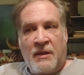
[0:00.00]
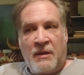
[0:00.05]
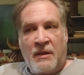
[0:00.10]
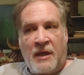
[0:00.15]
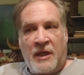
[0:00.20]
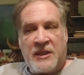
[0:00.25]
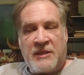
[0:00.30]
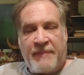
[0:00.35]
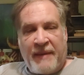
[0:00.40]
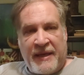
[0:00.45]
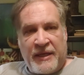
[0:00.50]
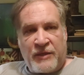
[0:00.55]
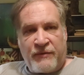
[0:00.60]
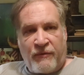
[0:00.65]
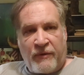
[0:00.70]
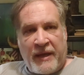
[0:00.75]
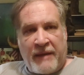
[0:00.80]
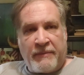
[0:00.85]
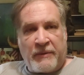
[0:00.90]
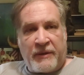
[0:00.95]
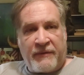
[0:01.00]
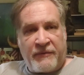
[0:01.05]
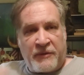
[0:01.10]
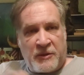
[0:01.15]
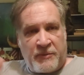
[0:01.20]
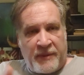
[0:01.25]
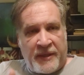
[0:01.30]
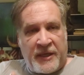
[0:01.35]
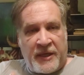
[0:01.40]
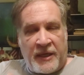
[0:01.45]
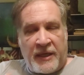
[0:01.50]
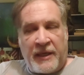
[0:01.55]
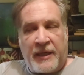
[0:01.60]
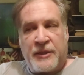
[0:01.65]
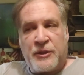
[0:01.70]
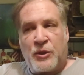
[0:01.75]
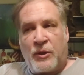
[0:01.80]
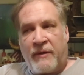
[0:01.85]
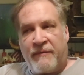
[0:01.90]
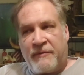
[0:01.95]
a Spanish vocabulary if you're speaking
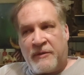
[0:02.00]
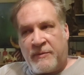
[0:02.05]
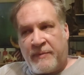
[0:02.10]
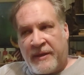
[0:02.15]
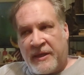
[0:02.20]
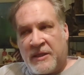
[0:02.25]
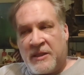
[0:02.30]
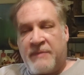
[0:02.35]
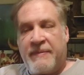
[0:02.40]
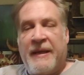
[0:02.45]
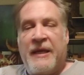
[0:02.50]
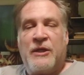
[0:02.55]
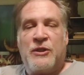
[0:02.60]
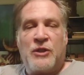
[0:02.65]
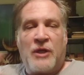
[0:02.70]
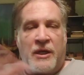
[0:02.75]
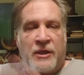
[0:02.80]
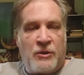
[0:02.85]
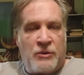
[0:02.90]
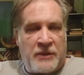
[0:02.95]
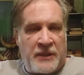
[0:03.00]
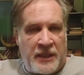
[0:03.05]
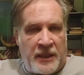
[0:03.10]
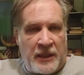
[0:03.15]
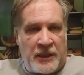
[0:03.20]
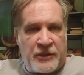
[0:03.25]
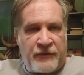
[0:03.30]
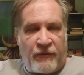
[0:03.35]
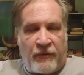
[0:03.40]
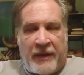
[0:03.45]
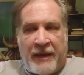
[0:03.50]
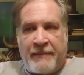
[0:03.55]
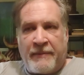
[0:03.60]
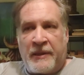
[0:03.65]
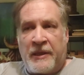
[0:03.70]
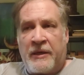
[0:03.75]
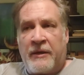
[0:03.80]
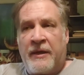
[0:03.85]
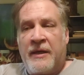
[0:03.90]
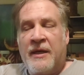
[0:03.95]
English, or if you're speaking in Spanish, I use an English
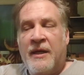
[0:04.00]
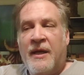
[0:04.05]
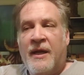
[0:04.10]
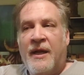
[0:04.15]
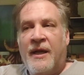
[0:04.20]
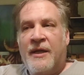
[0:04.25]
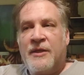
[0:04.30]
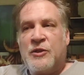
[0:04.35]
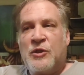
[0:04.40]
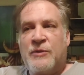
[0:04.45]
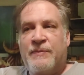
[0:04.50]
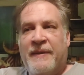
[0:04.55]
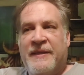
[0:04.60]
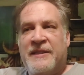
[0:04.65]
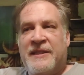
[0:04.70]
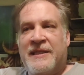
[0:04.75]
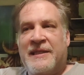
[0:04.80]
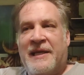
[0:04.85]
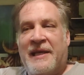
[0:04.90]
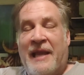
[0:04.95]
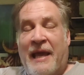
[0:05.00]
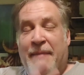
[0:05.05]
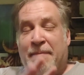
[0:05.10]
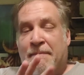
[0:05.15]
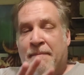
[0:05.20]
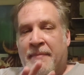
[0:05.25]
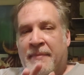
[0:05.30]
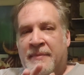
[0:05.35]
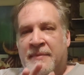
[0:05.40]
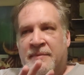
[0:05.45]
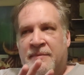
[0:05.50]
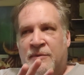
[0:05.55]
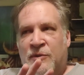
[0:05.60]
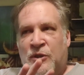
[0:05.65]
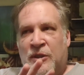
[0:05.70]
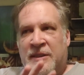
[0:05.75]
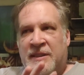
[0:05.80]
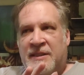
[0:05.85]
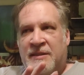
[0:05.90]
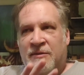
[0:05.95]
vocabulary. So it's basically like
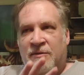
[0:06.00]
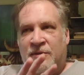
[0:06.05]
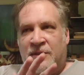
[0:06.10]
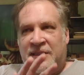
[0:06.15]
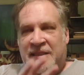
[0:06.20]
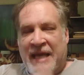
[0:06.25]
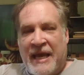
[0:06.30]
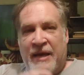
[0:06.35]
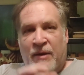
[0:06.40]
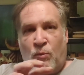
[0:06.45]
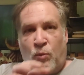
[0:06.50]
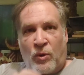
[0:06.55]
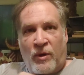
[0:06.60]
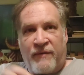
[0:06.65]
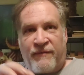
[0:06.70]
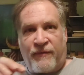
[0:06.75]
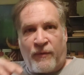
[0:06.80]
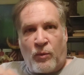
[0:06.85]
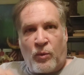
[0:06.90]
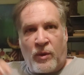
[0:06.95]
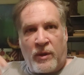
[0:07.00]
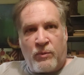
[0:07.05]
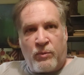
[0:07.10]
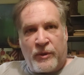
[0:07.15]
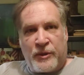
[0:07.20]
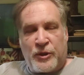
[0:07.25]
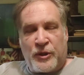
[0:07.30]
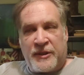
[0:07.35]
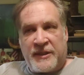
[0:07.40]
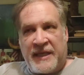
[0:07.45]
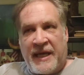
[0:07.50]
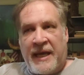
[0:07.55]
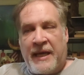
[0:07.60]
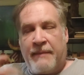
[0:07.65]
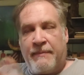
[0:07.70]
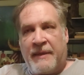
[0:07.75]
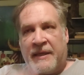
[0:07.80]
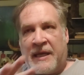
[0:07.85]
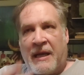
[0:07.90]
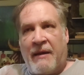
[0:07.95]
just saying word for word what you're
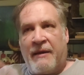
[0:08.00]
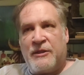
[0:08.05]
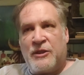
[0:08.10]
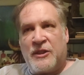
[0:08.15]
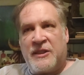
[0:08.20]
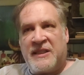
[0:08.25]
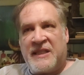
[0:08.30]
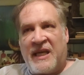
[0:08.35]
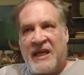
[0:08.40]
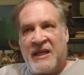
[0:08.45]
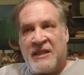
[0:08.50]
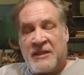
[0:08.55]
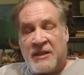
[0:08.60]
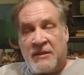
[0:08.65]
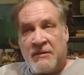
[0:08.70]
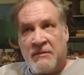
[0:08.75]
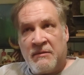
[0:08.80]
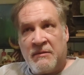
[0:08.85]
saying, but now I just say it